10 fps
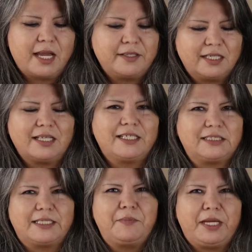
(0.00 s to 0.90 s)
And then I
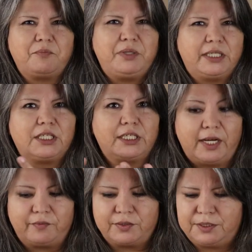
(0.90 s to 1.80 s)
like to make beaded
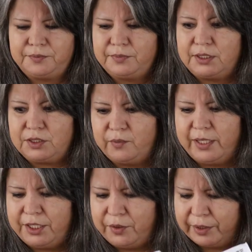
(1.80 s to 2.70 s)
cuffs. That's the
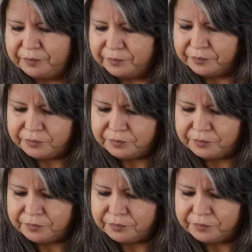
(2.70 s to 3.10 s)
way I do it.